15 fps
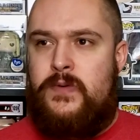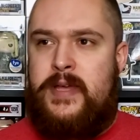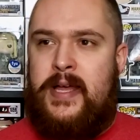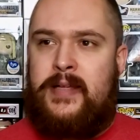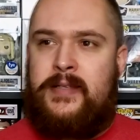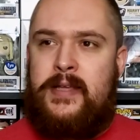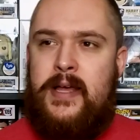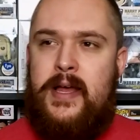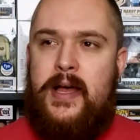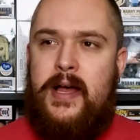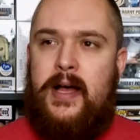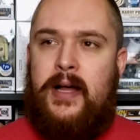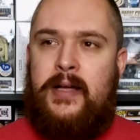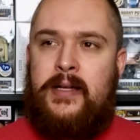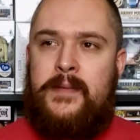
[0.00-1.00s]
get
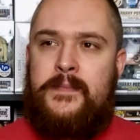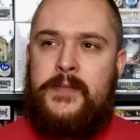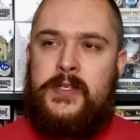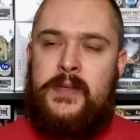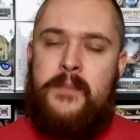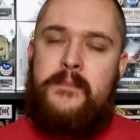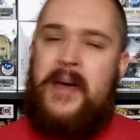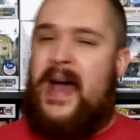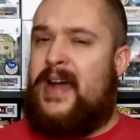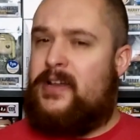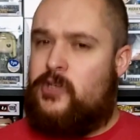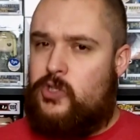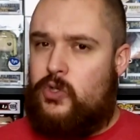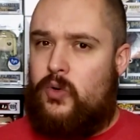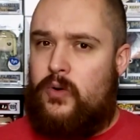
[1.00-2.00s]
some
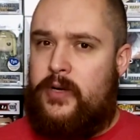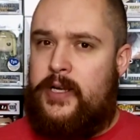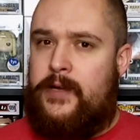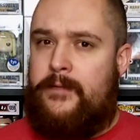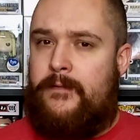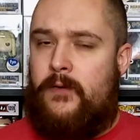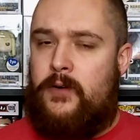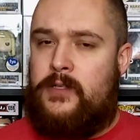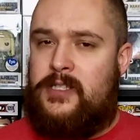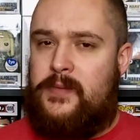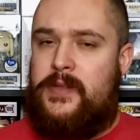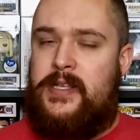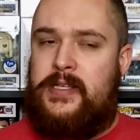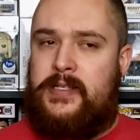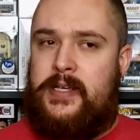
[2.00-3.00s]
backstory for some
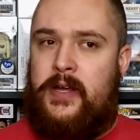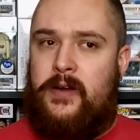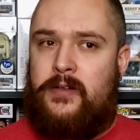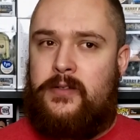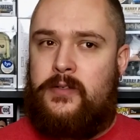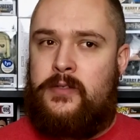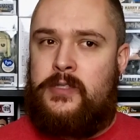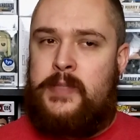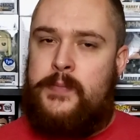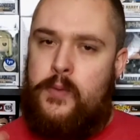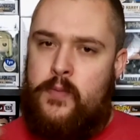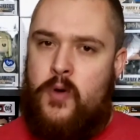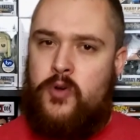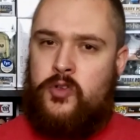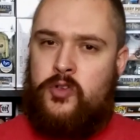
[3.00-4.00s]
of these characters, some
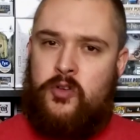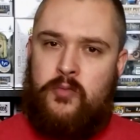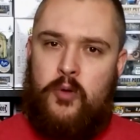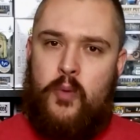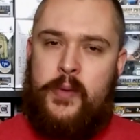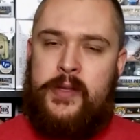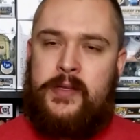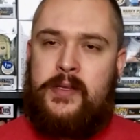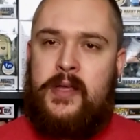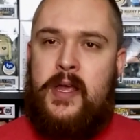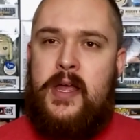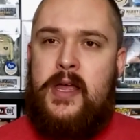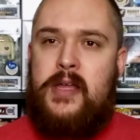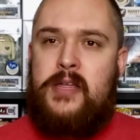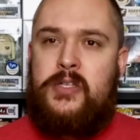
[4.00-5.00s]
emotional moments
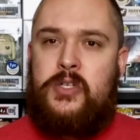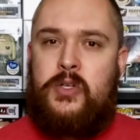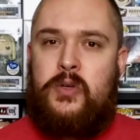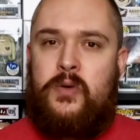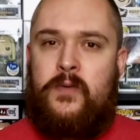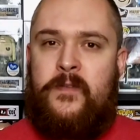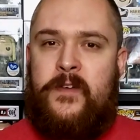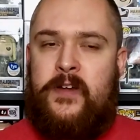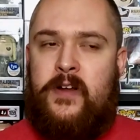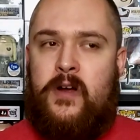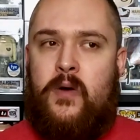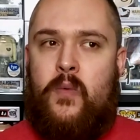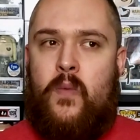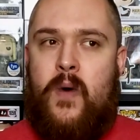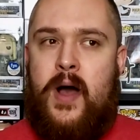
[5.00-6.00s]
to figure
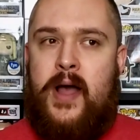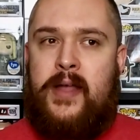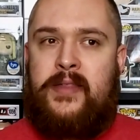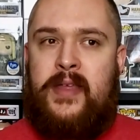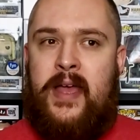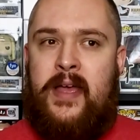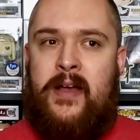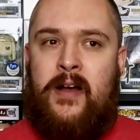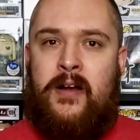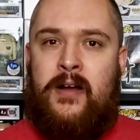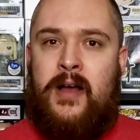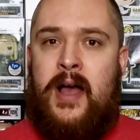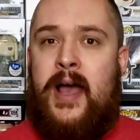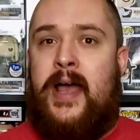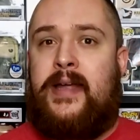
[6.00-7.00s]
out why they are
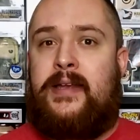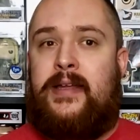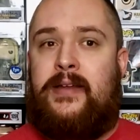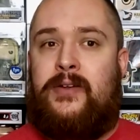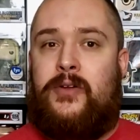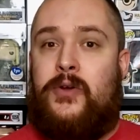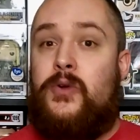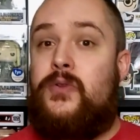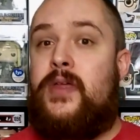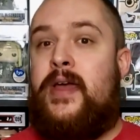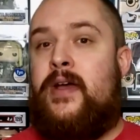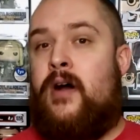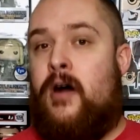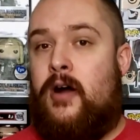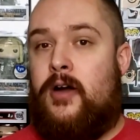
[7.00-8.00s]
hiding who they
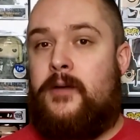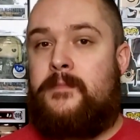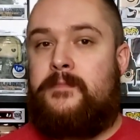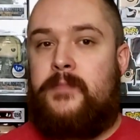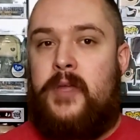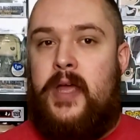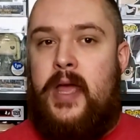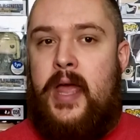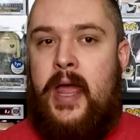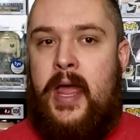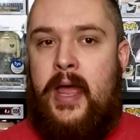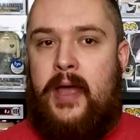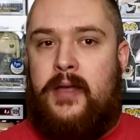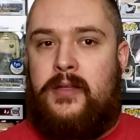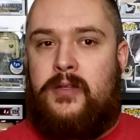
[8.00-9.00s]
are,
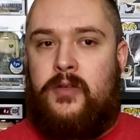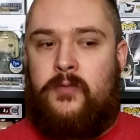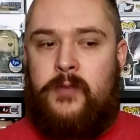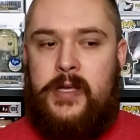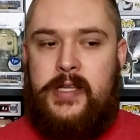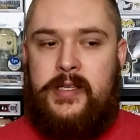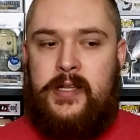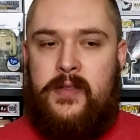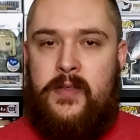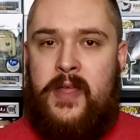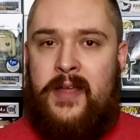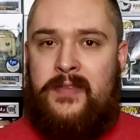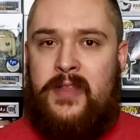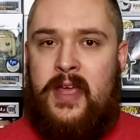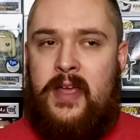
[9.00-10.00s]
and the reason
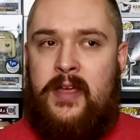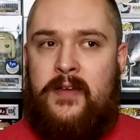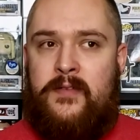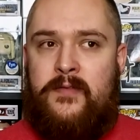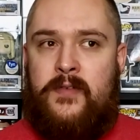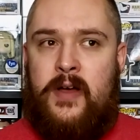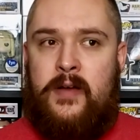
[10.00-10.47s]
that they've